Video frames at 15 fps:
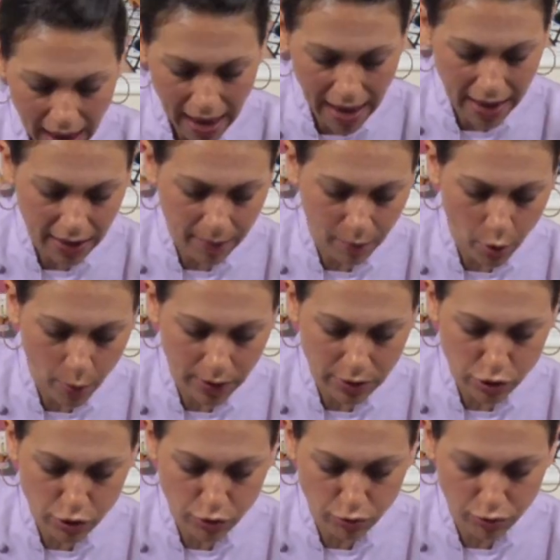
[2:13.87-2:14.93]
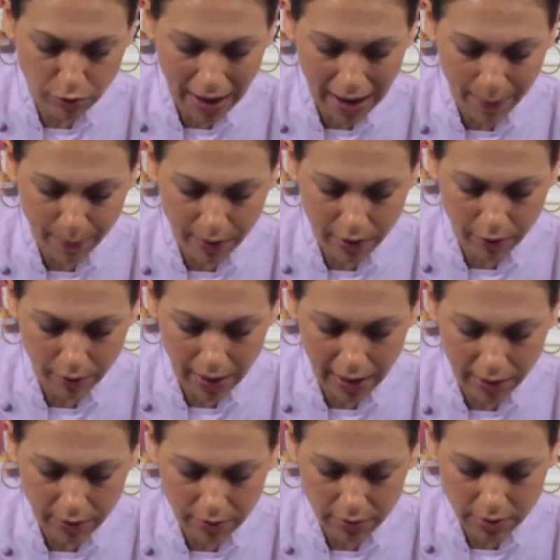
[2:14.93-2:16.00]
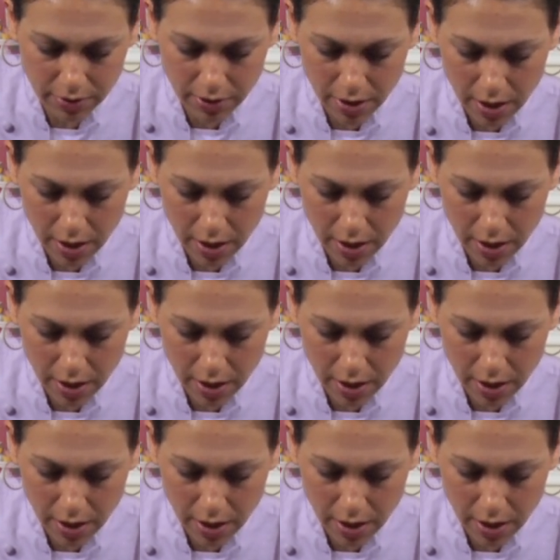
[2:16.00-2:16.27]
and I'm going to wrap it around.